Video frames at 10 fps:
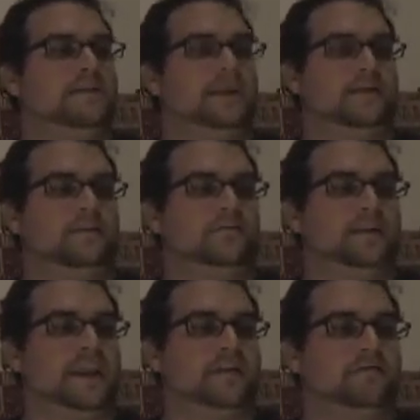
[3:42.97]
like
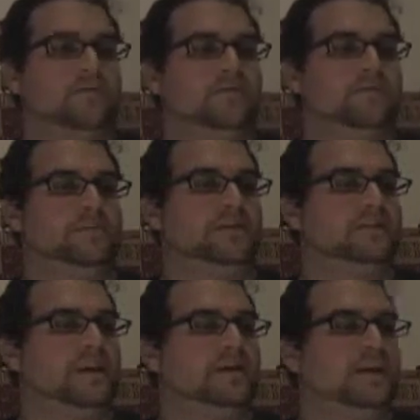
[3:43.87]
literally a version of me
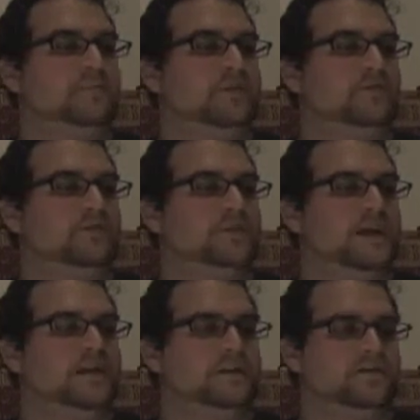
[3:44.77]
standing in my room
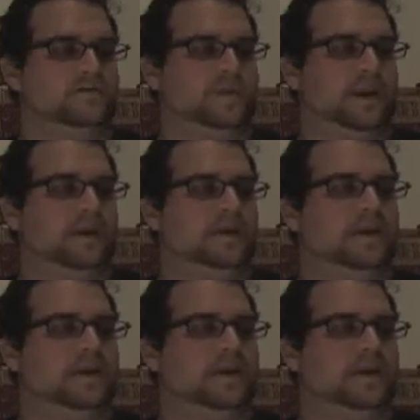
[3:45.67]
talking to me.